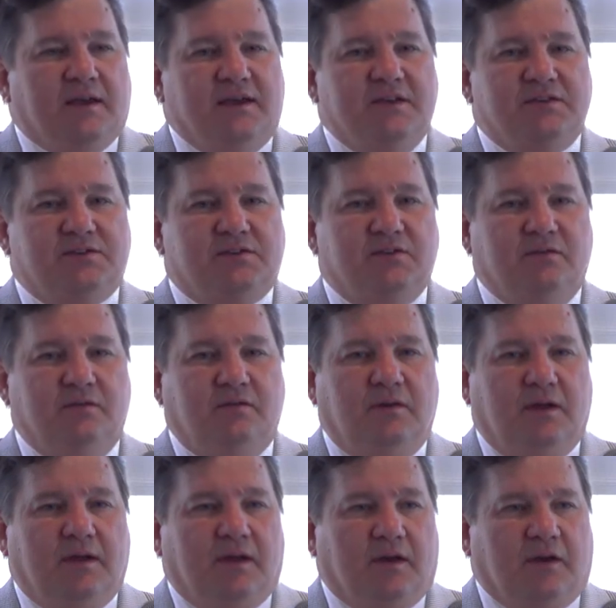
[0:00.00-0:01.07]
is to
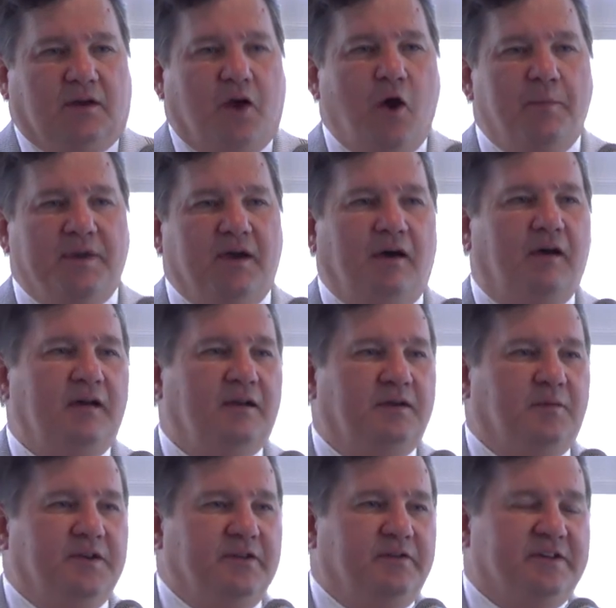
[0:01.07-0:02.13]
go
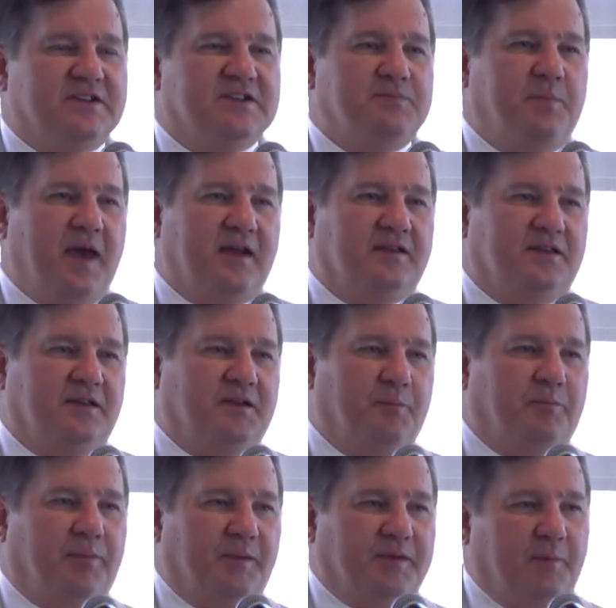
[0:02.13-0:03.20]
beyond what you'd expect
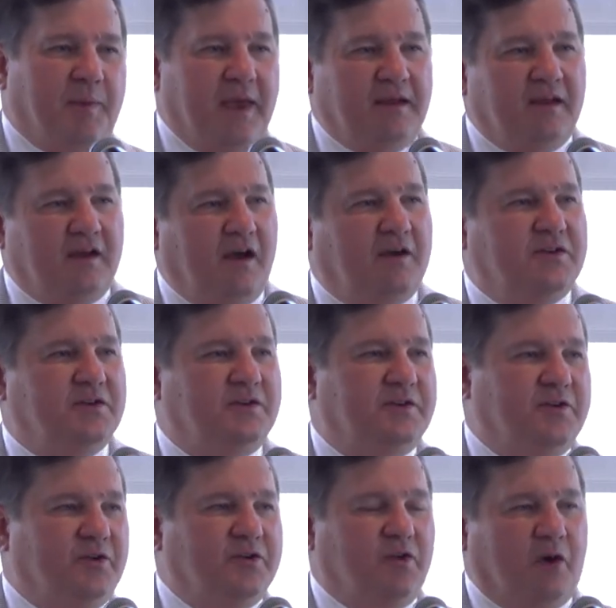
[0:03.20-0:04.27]
depending on
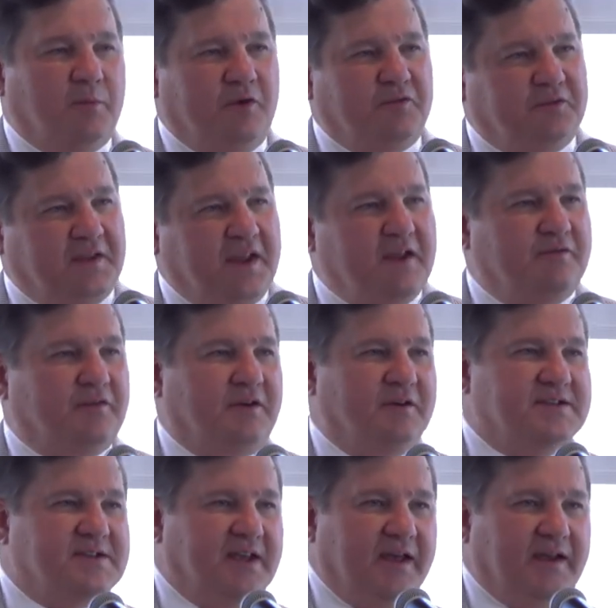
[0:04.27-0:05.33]
your normal flavor,
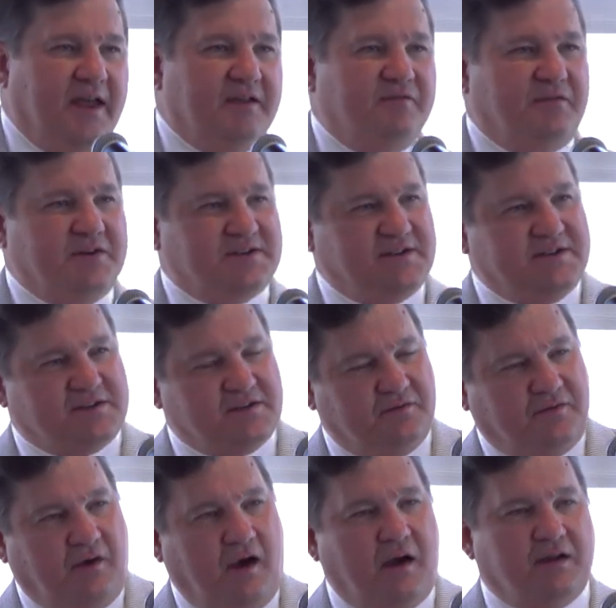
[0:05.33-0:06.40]
CNN versus
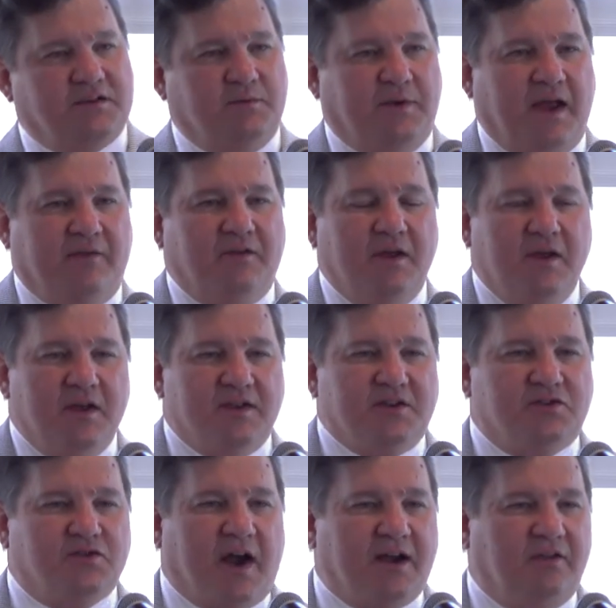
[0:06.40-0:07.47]
Fox or whatever,
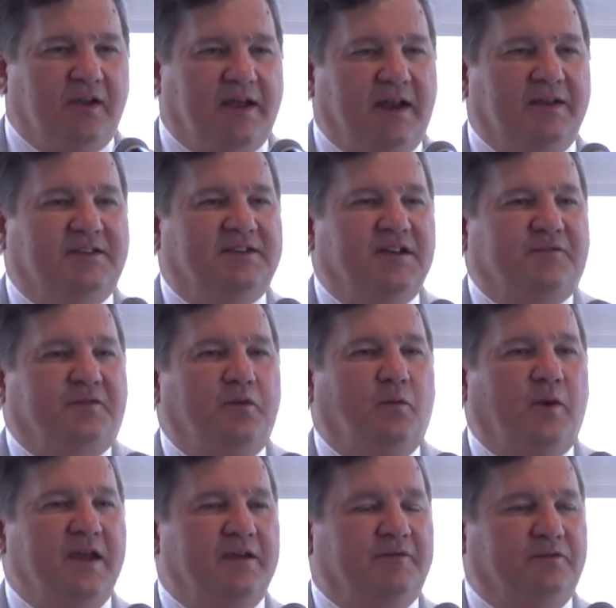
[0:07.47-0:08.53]
to try to look at a
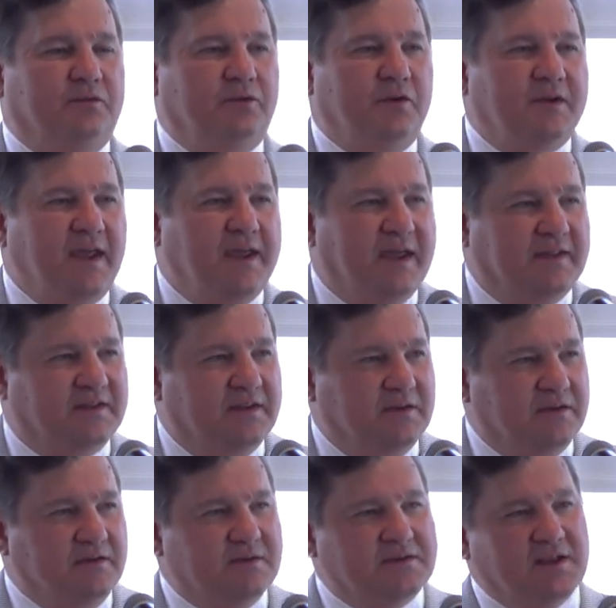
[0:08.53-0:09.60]
different way of looking at the
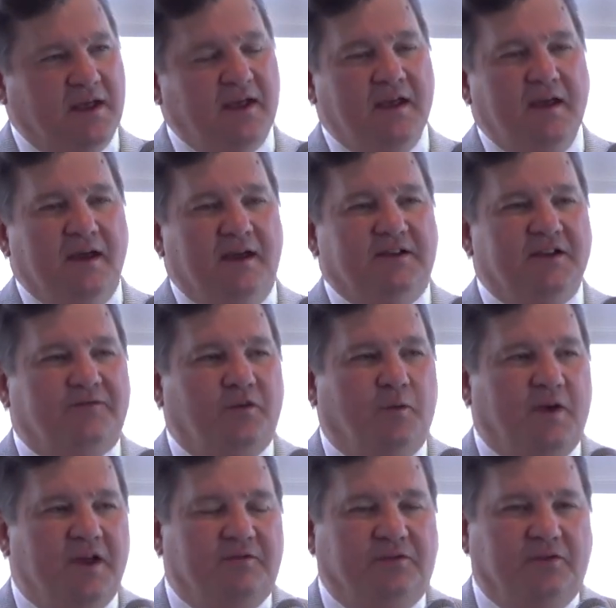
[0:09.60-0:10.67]
news, a different
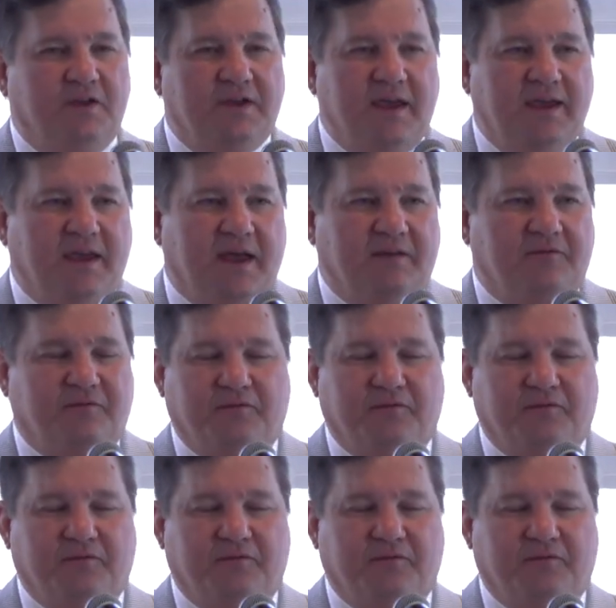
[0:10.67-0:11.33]
way of looking at